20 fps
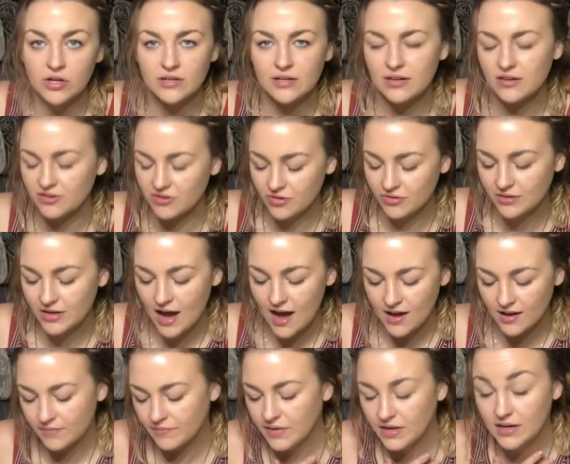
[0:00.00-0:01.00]
You know,
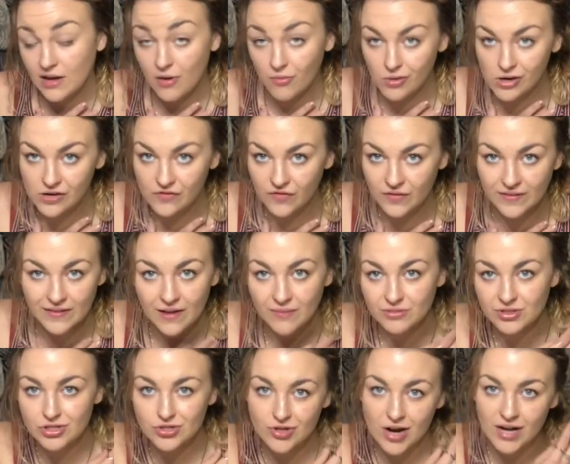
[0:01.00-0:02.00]
it may not work for
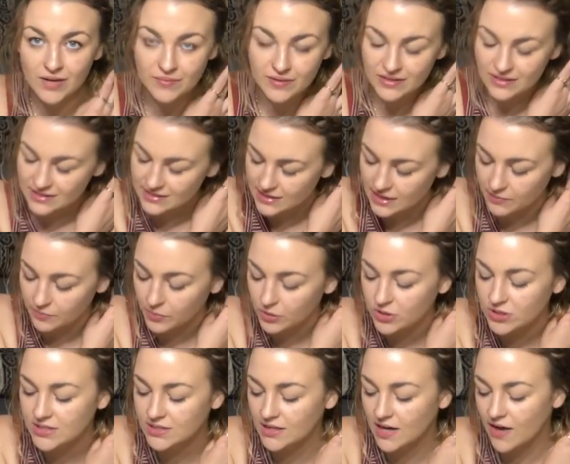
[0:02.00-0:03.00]
them to try to be the same
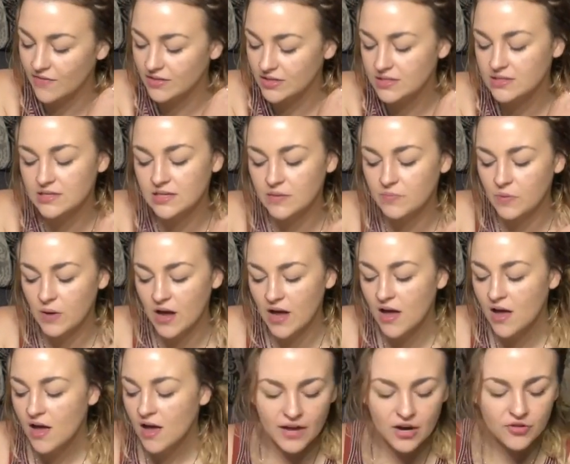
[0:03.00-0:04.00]
person, obviously, but
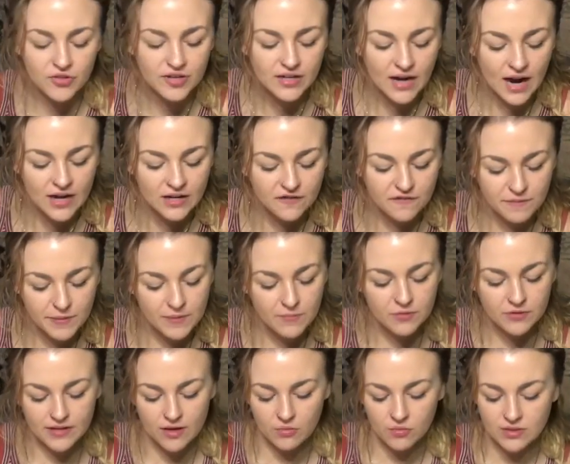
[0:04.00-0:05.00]
they are the kind of
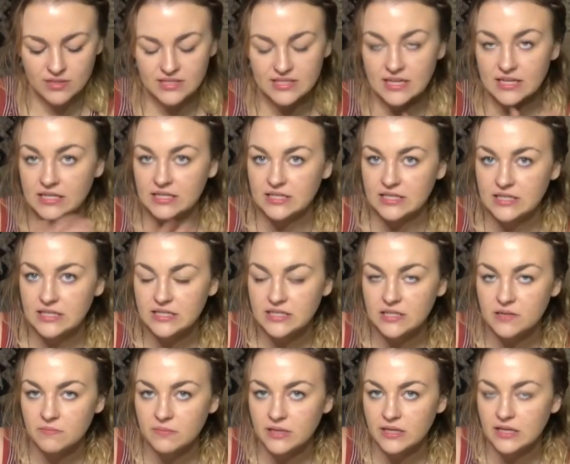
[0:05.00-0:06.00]
people that once they see
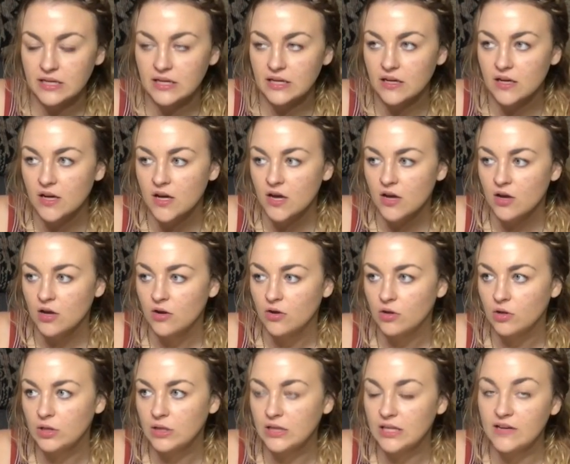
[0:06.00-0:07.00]
somebody
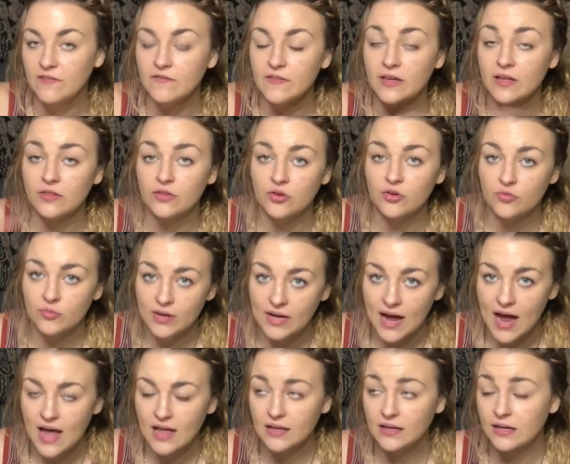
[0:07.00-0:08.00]
living the
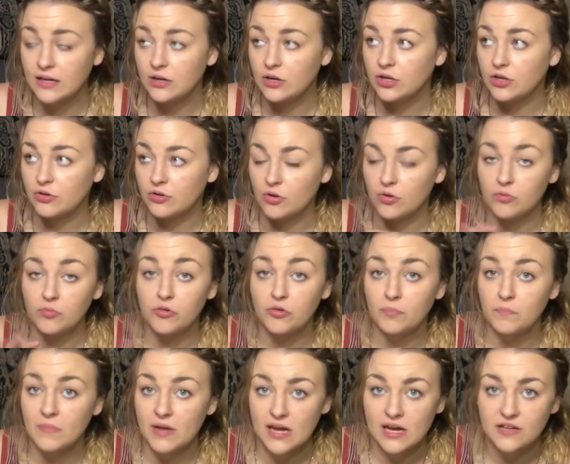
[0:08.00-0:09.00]
reality, you know,
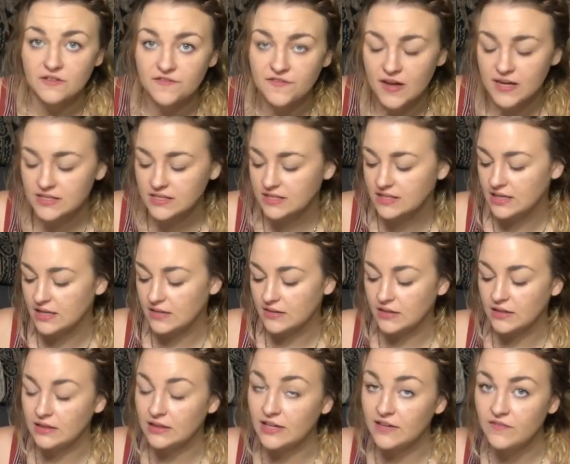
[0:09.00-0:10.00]
manifesting and
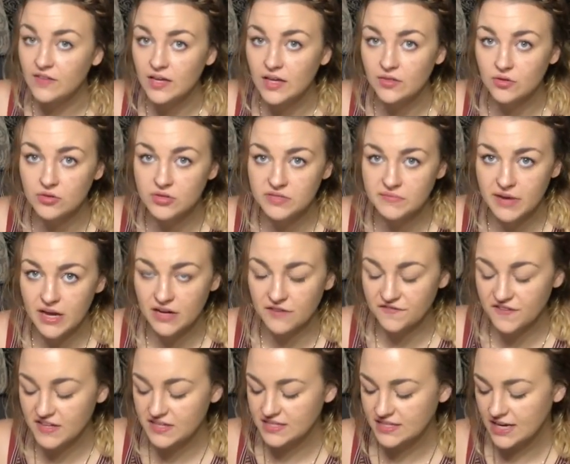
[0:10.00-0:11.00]
then living those
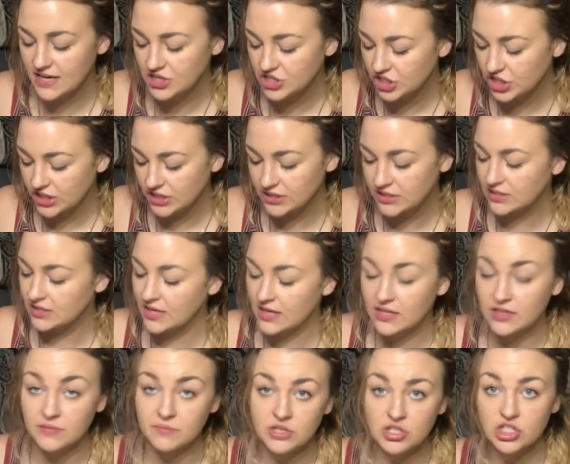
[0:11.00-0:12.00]
manifestations
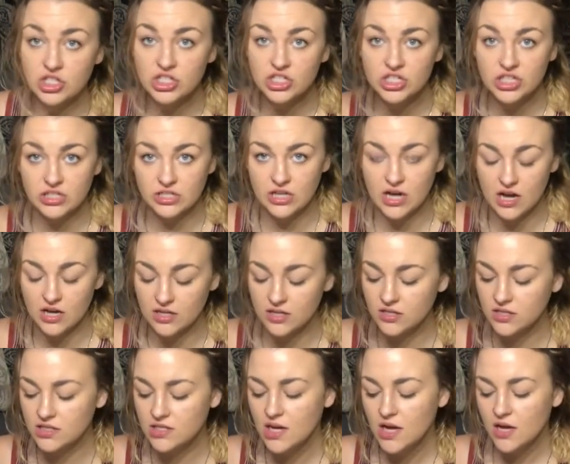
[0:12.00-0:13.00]
like the Magician
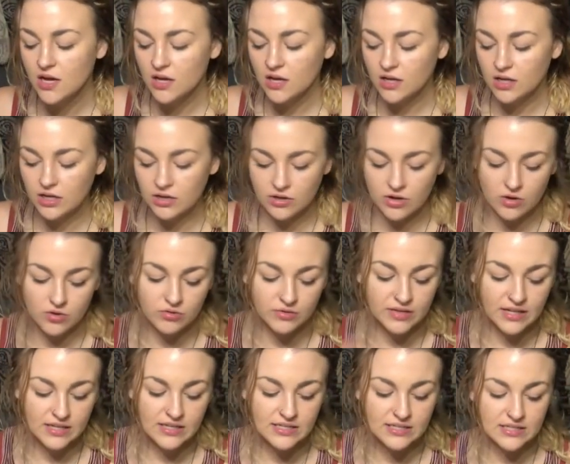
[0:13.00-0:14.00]
does, you know,
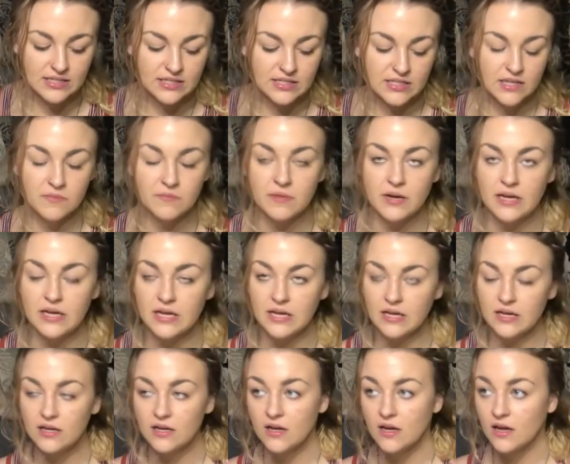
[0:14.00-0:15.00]
they see
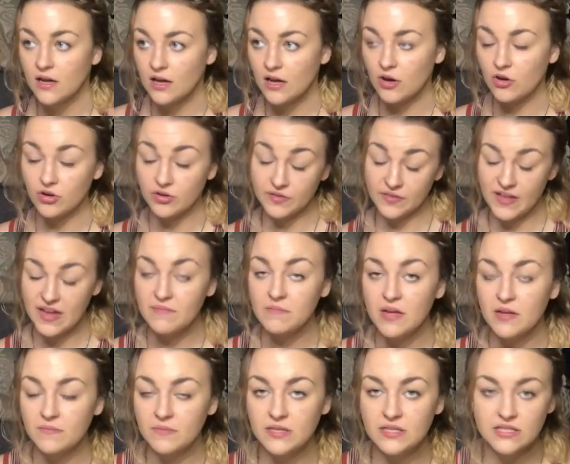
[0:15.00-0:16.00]
somebody, or they
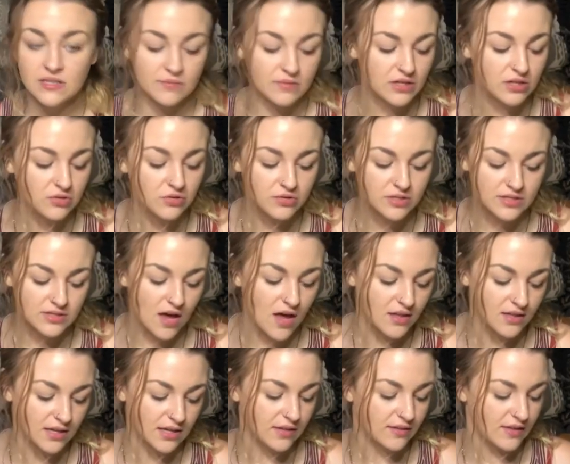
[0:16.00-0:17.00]
might be somebody who's
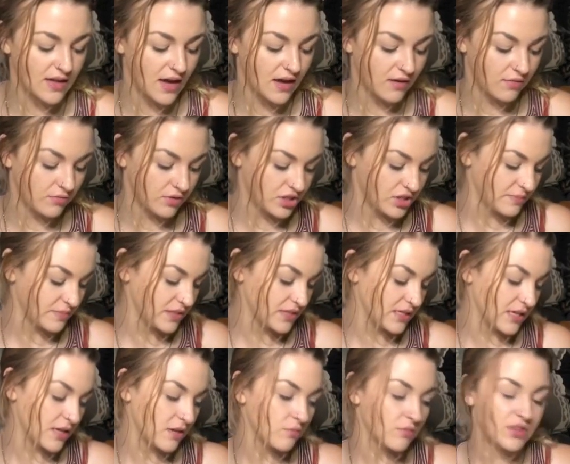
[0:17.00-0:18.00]
not like that, which I'm
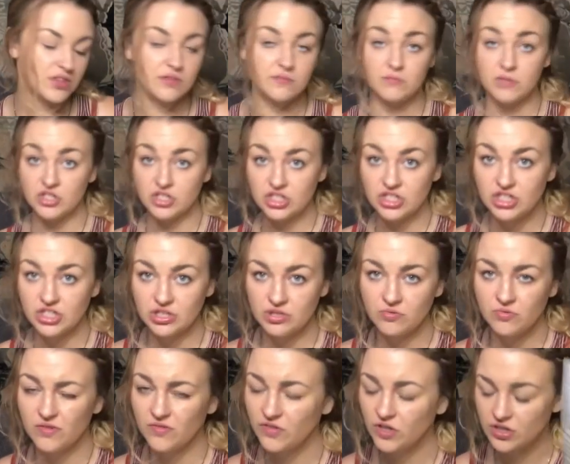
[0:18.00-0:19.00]
seeing with the Magician
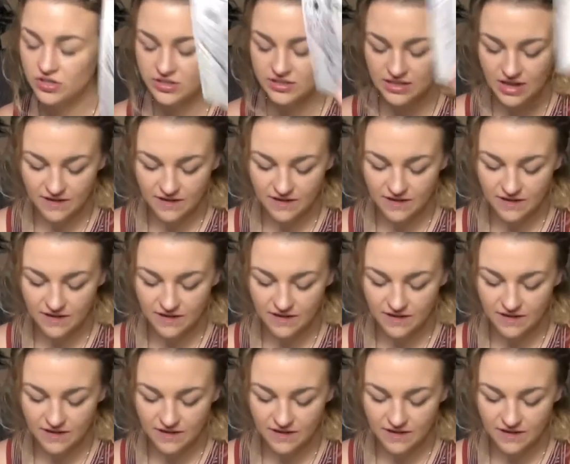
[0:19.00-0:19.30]
in reverse.